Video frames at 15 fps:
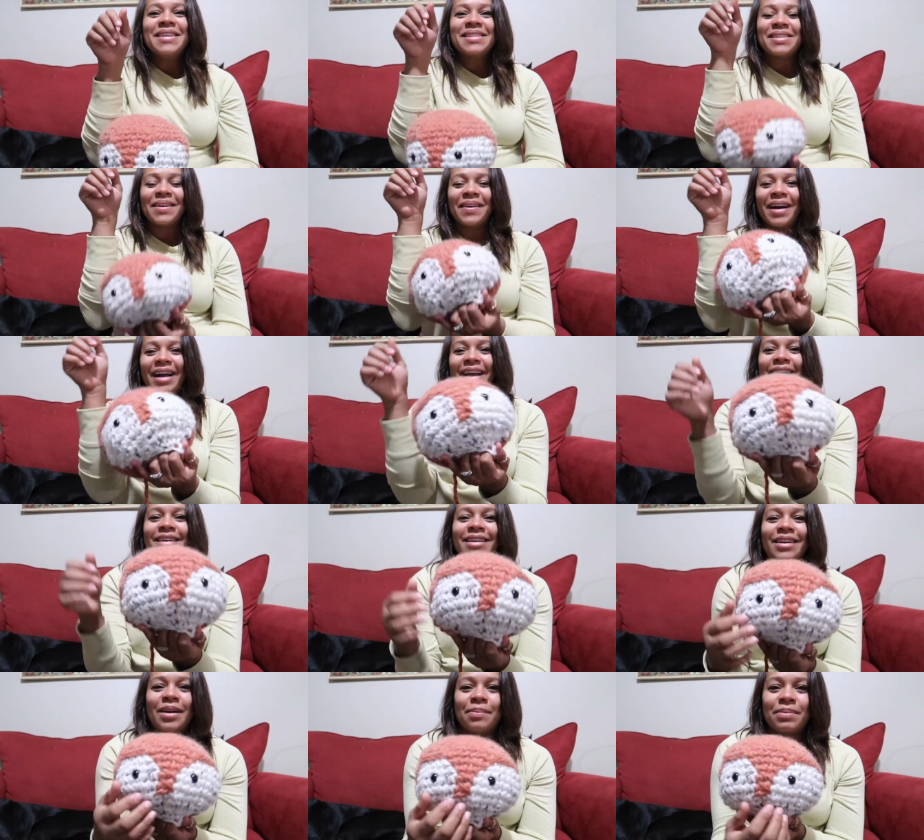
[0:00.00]
So I
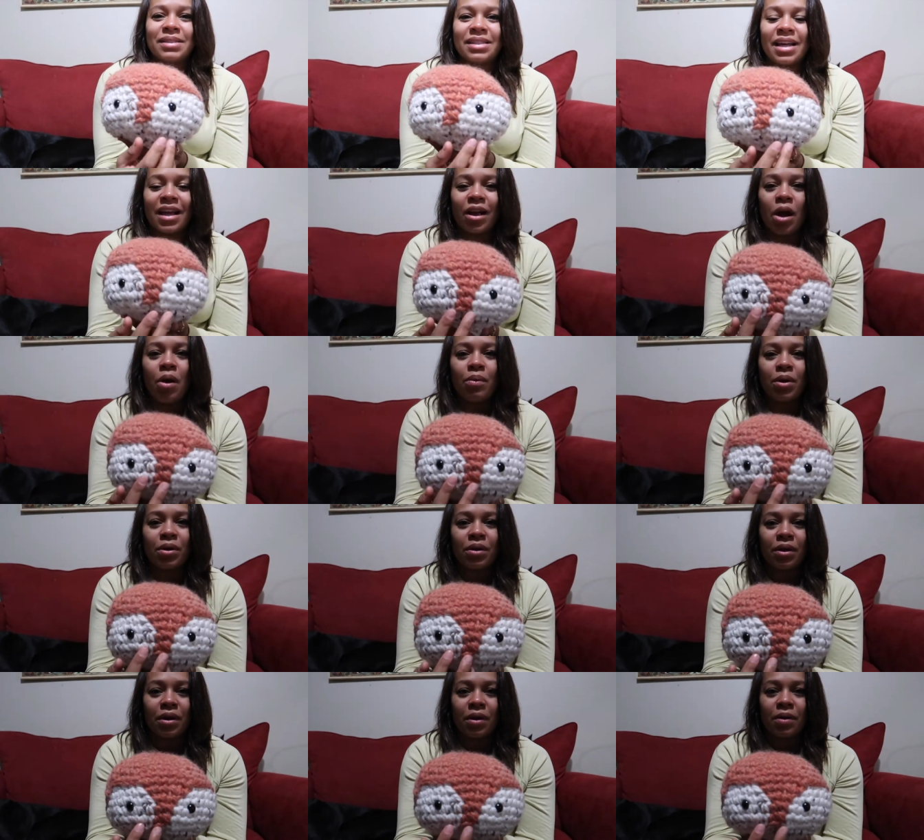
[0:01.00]
ended up saying, oh no,
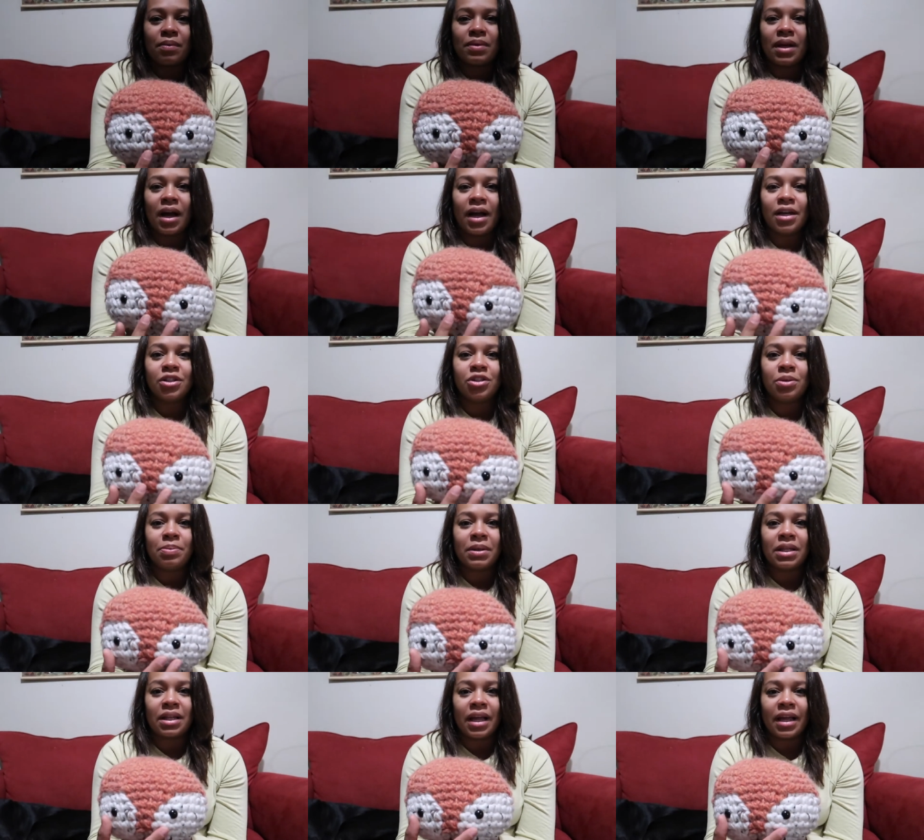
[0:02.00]
no, no. The eyes should
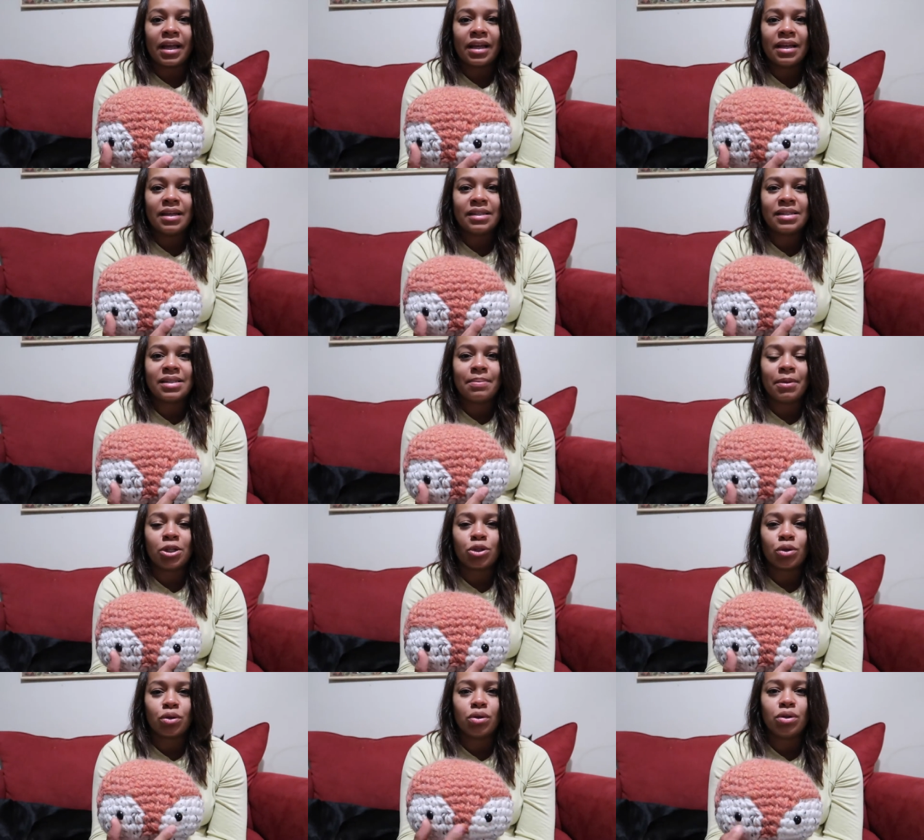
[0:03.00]
be like
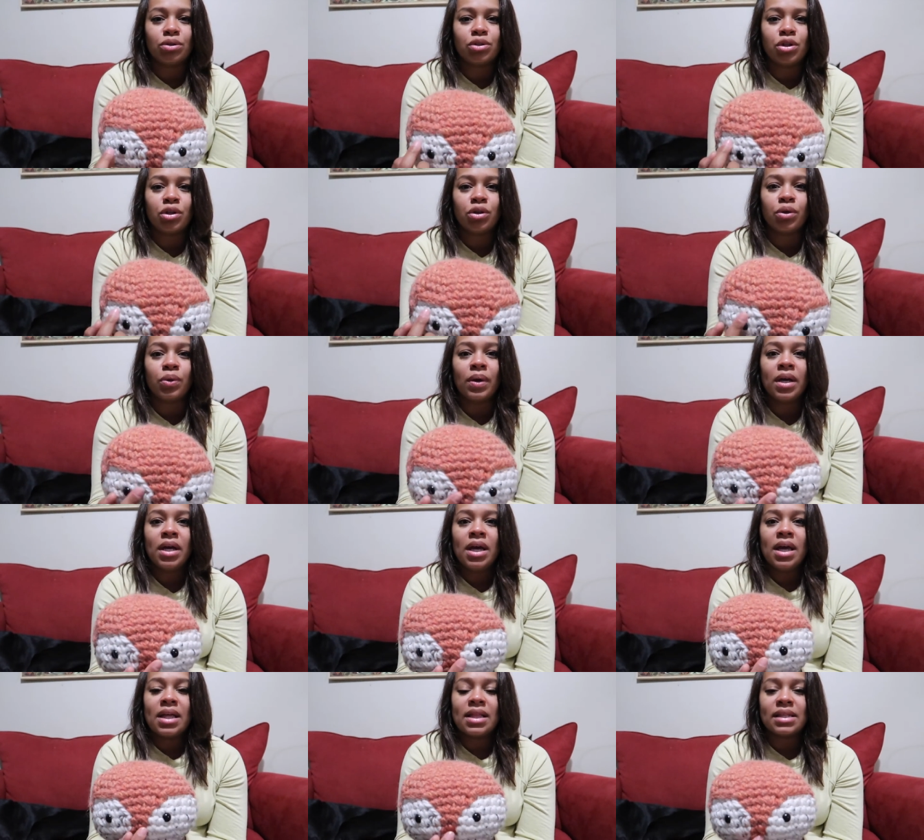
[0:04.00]
symmetrical to
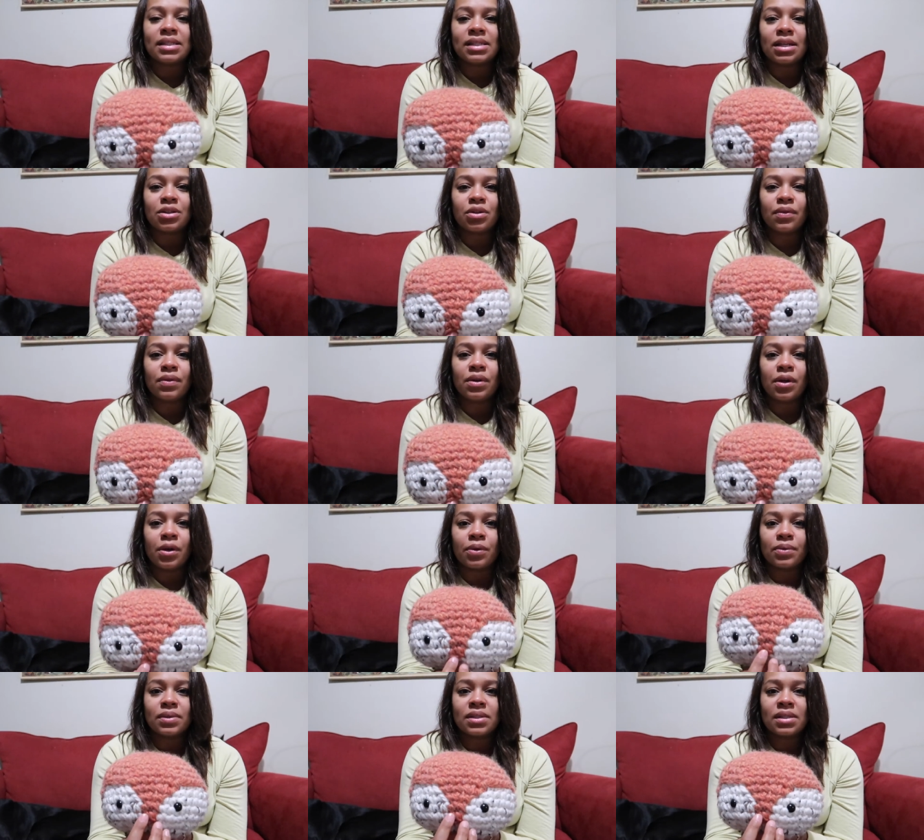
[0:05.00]
the center of the
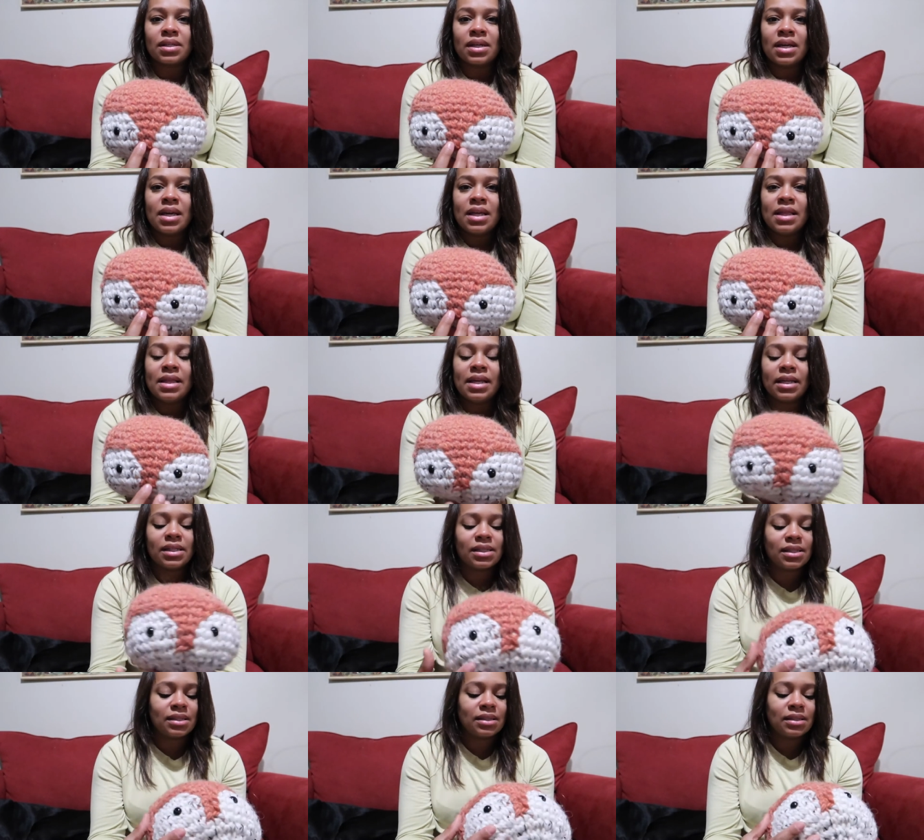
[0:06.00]
nose.
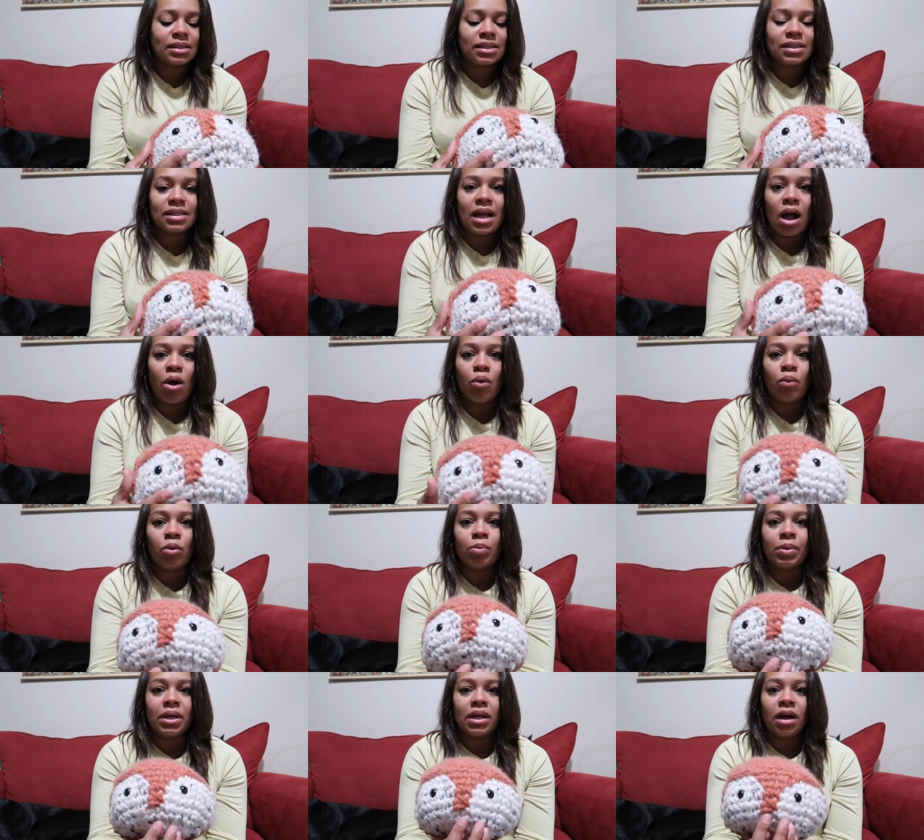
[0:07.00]
This snout
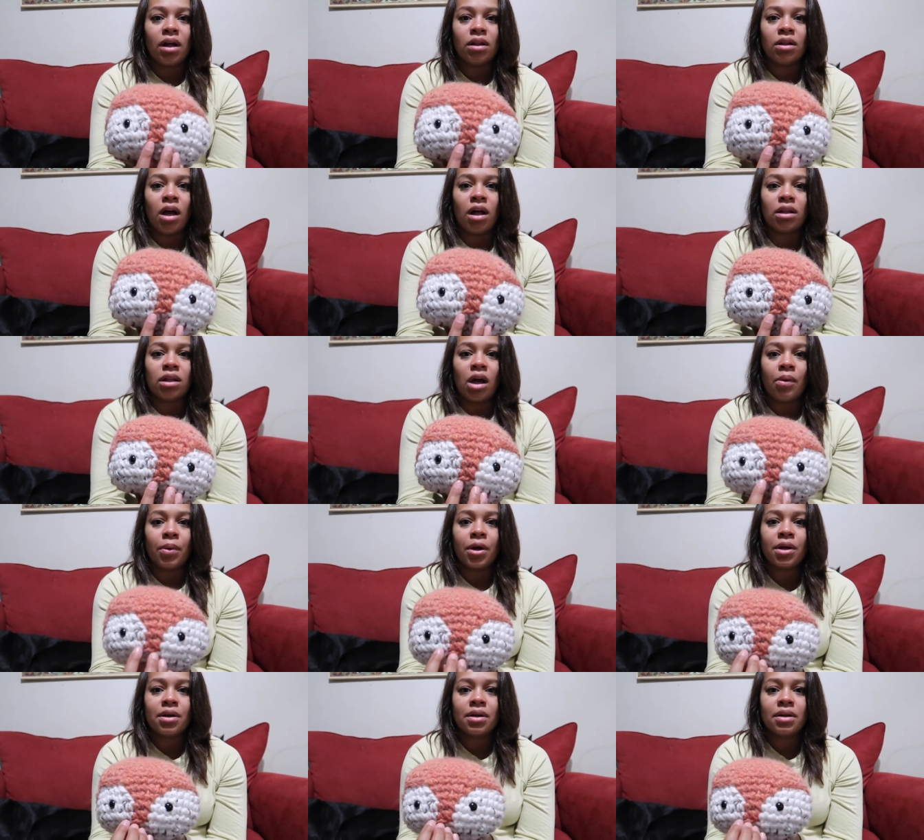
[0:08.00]
will be a lot
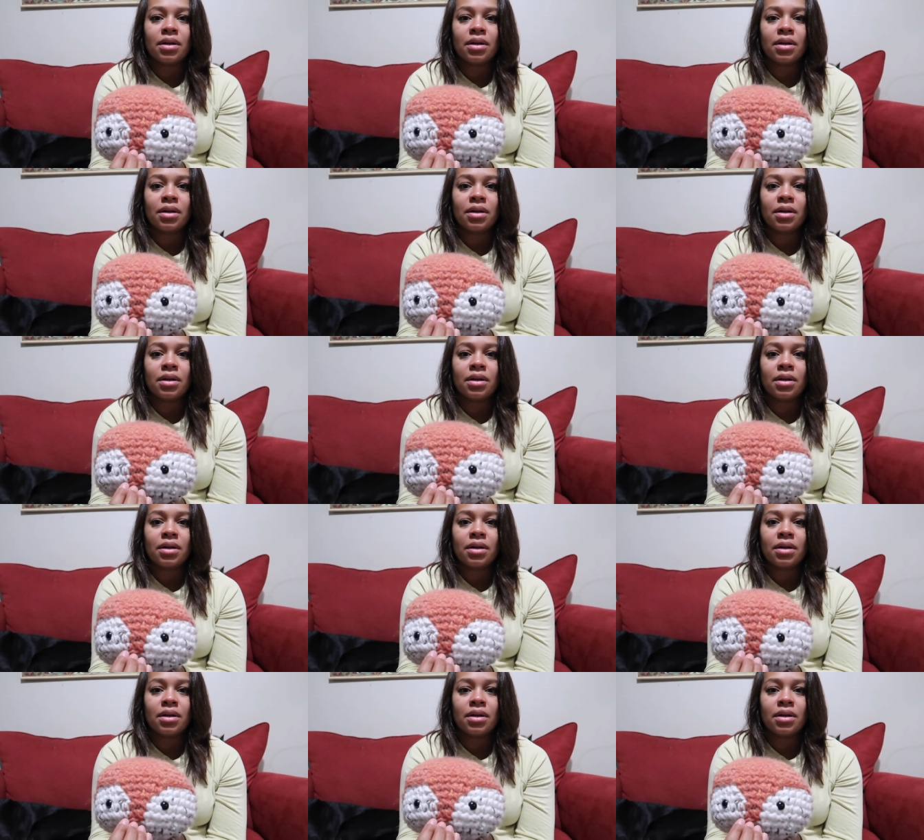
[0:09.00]
lower